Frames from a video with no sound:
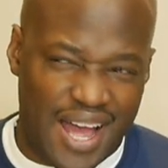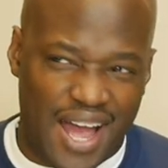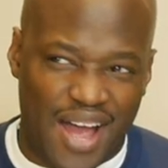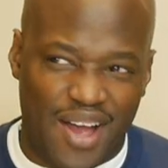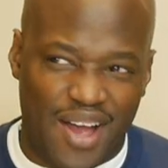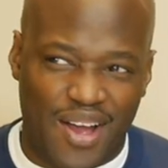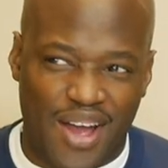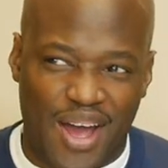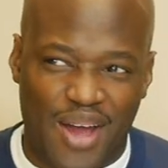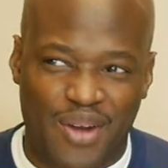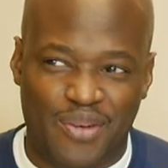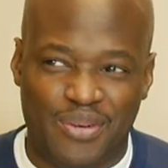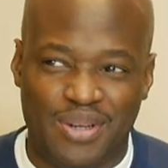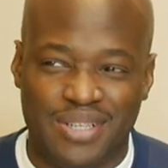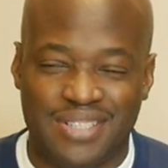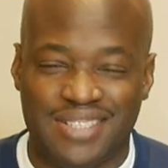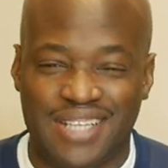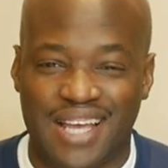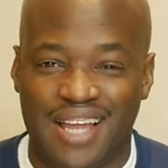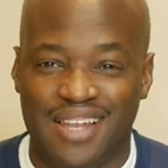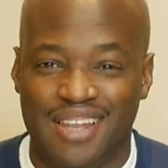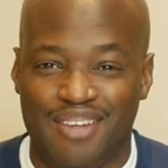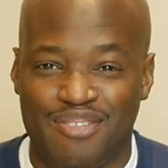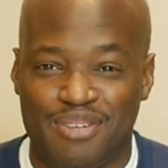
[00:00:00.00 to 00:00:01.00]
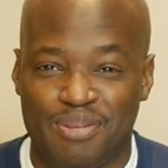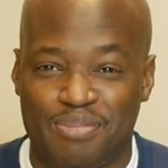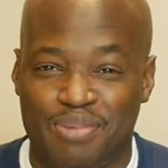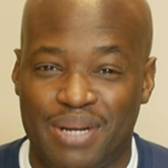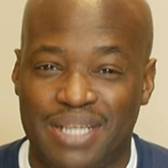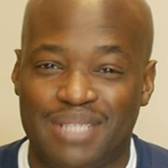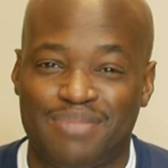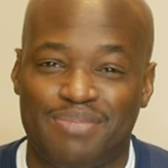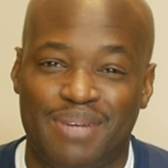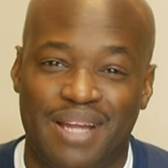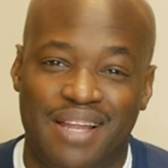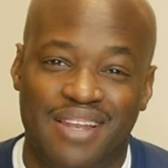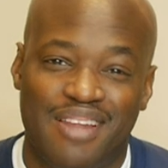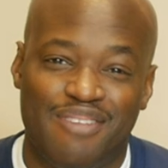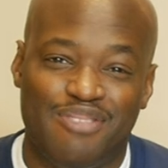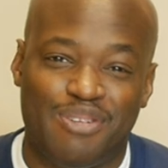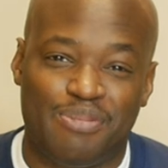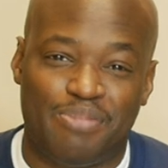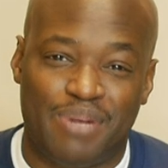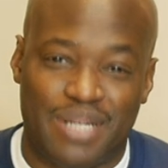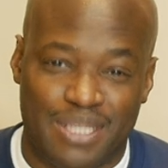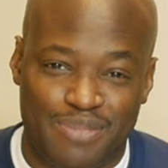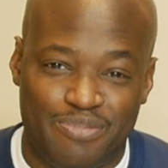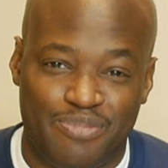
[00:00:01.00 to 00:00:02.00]
I don't want to say I love the press, but I love the
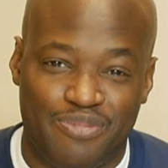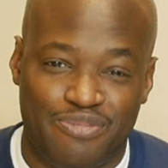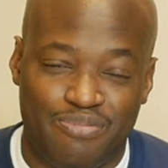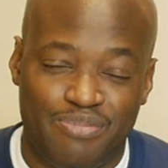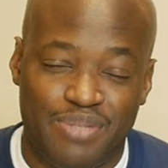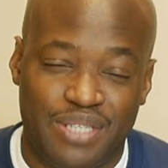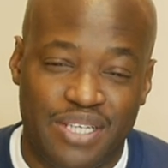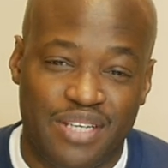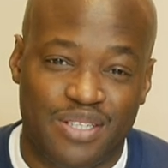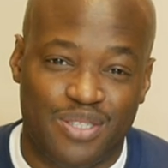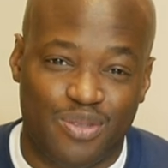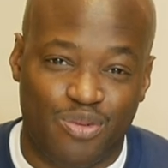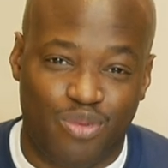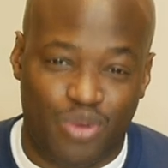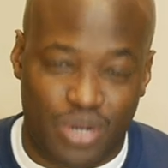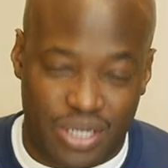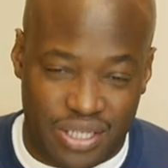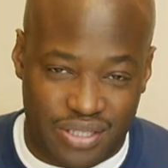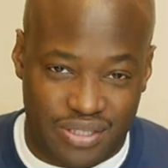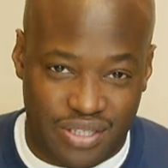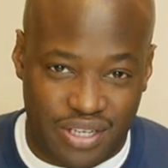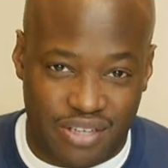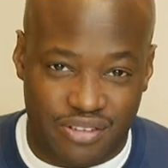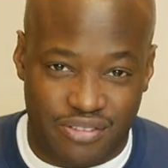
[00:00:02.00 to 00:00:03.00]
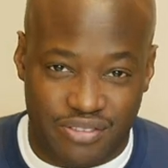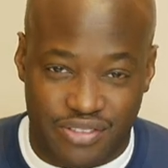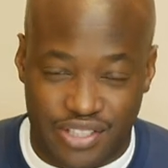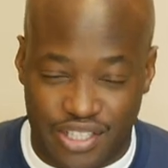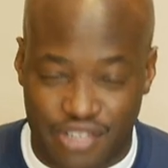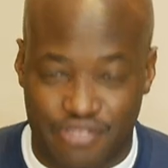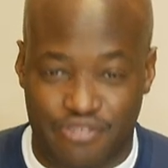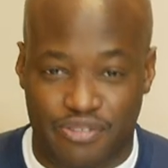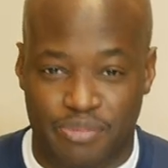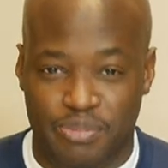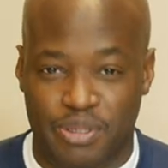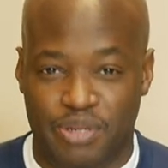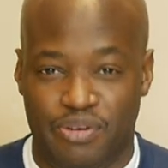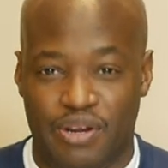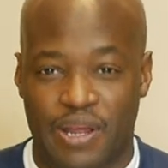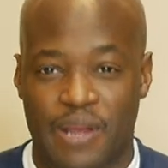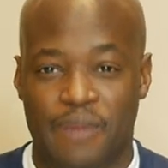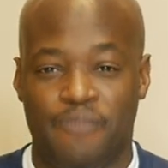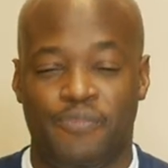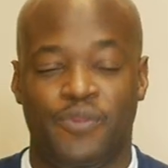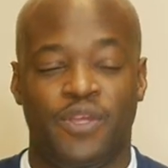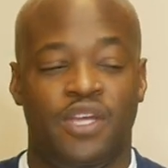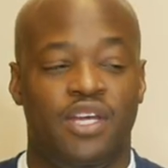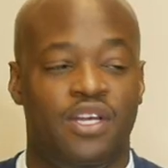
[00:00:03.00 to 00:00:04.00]
press because of what it did for me,
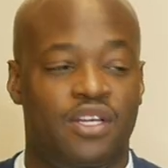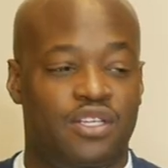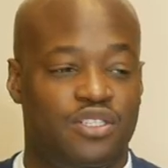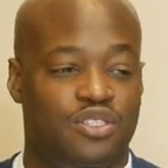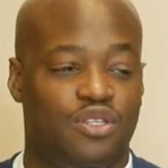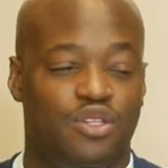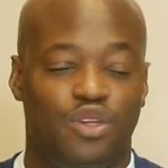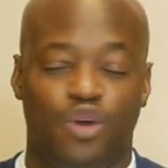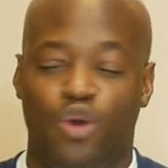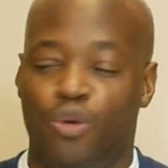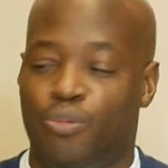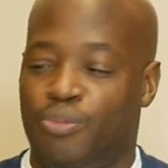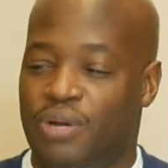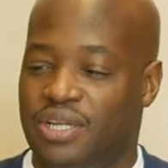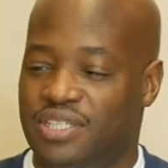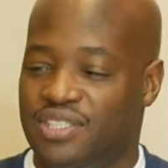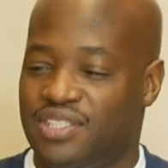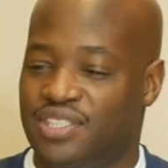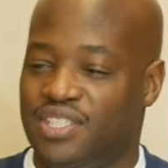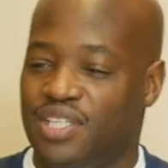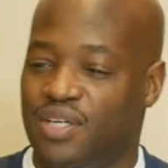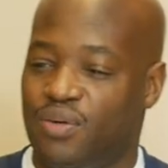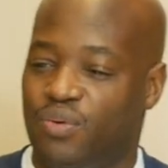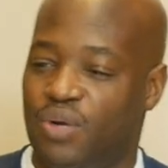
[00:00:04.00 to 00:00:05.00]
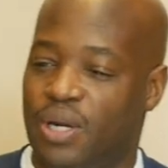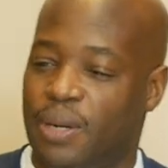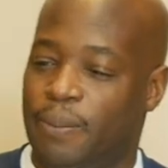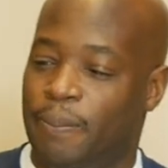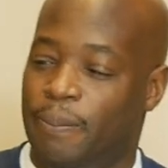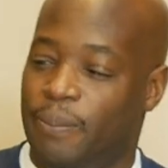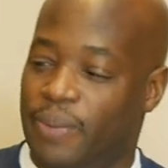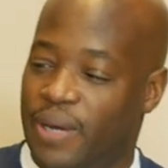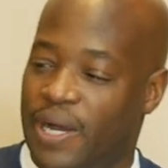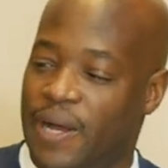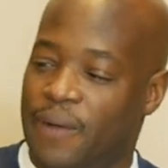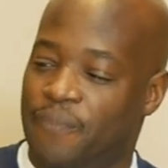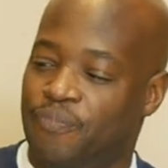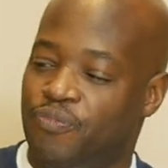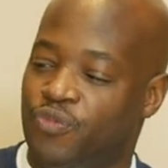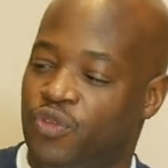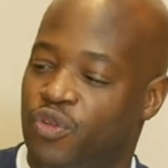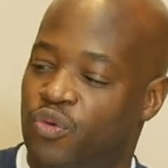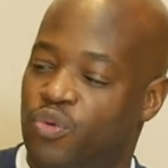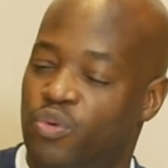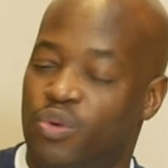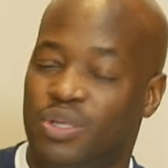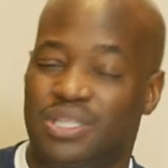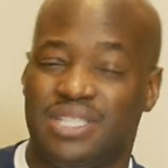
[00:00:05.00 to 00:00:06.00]
right? So the old presses still work, but
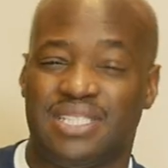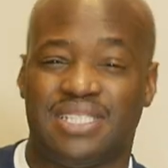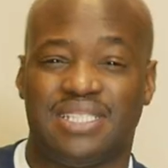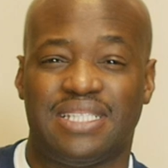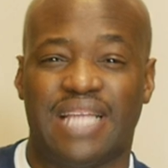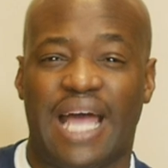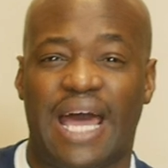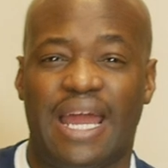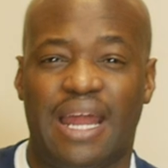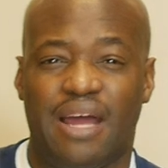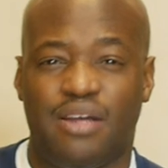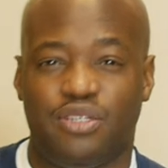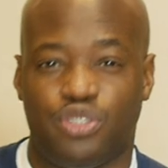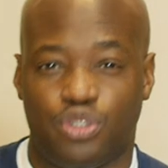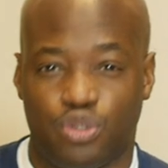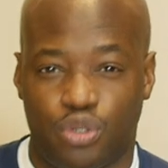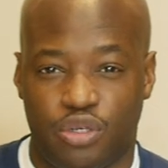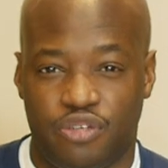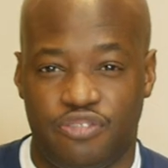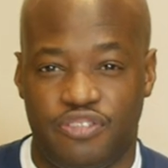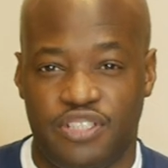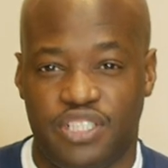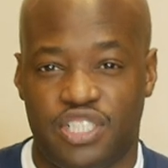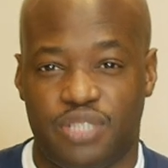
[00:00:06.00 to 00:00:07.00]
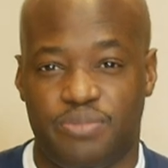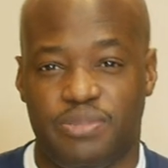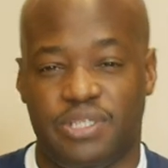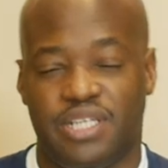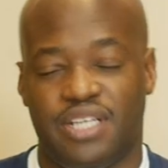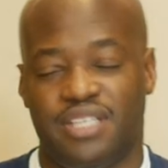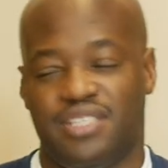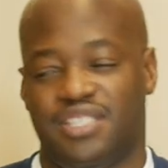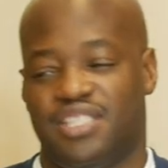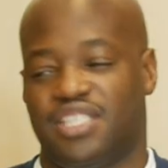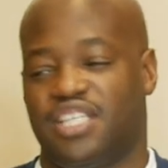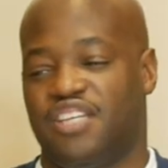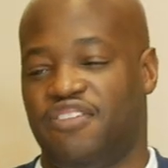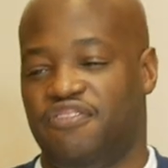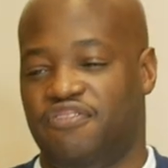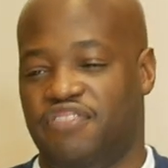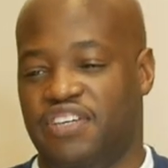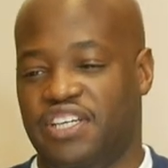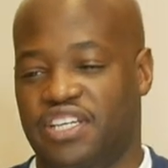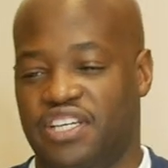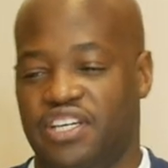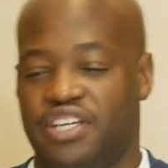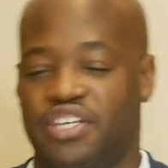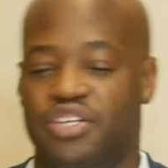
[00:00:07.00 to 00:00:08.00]
we want the slide out drawer feature because it's
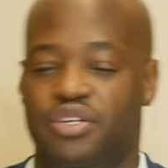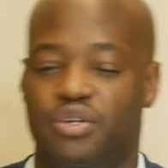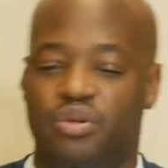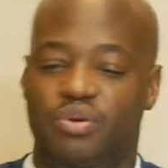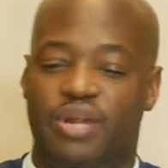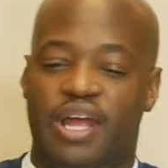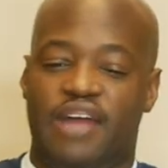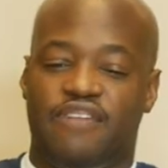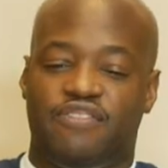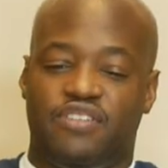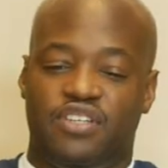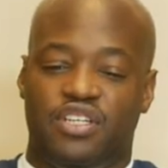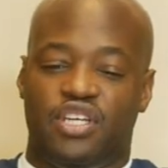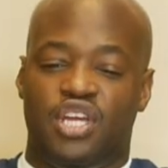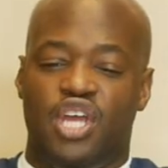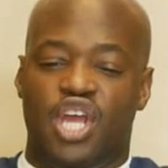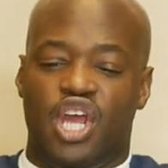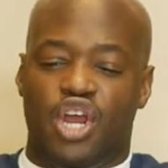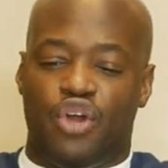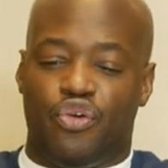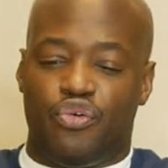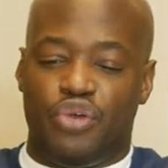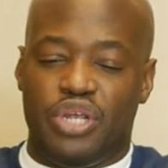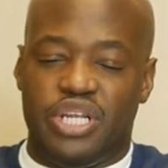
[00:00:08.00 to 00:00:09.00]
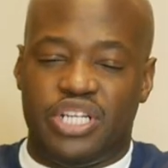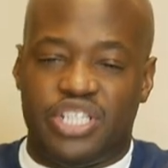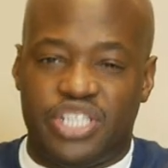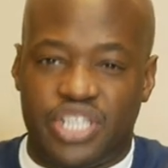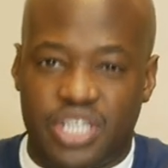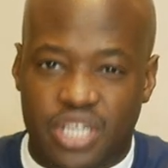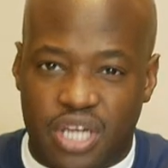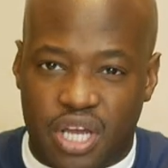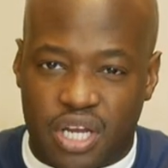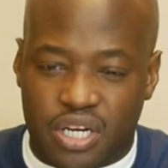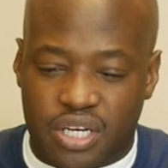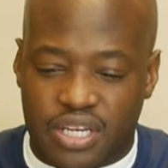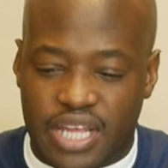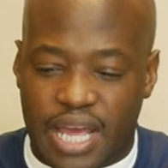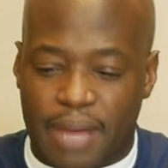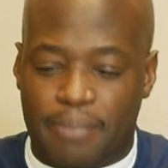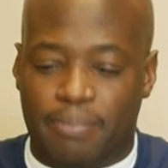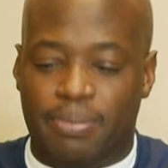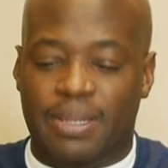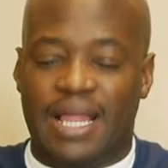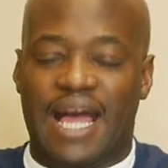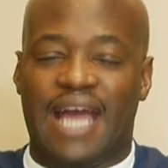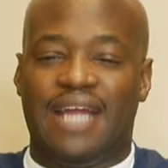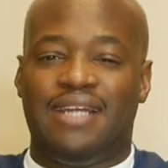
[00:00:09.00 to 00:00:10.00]
convenient. You don't have to reach in under
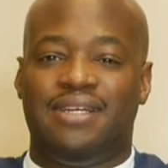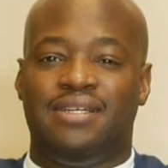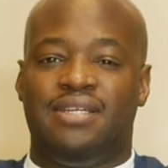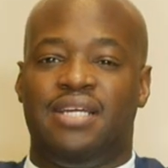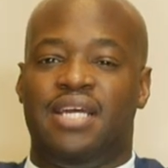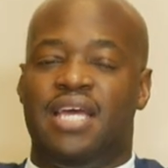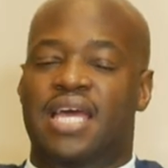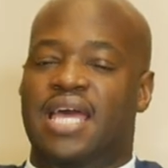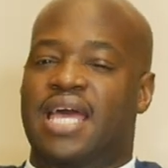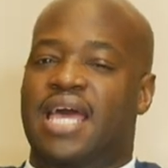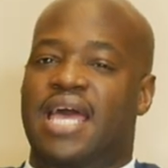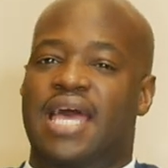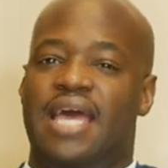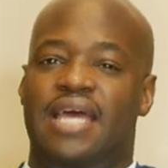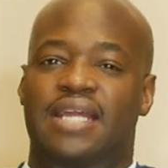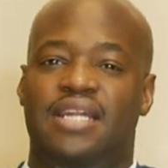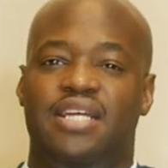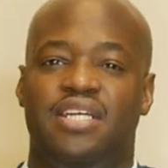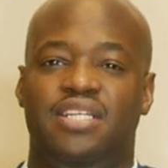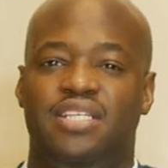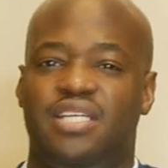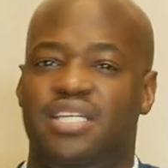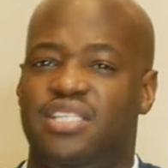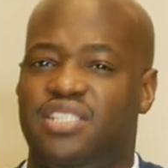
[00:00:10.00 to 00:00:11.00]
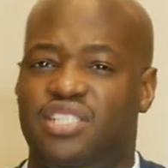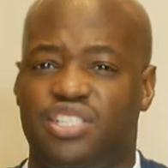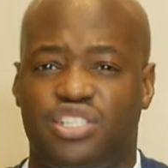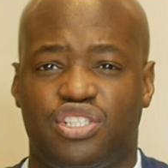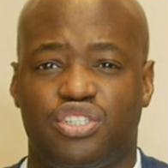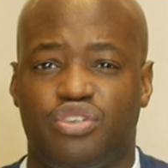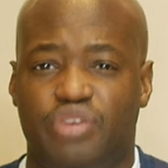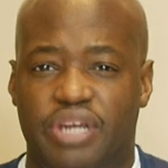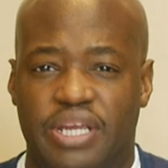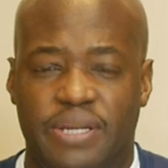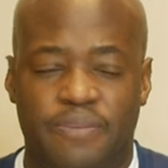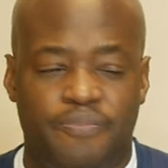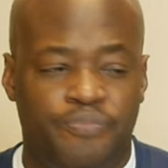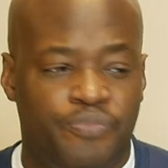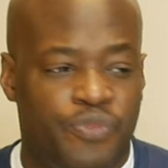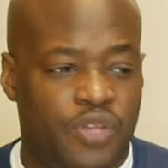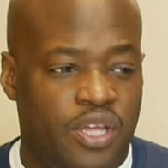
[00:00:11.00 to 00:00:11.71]
that platen, and it's just great.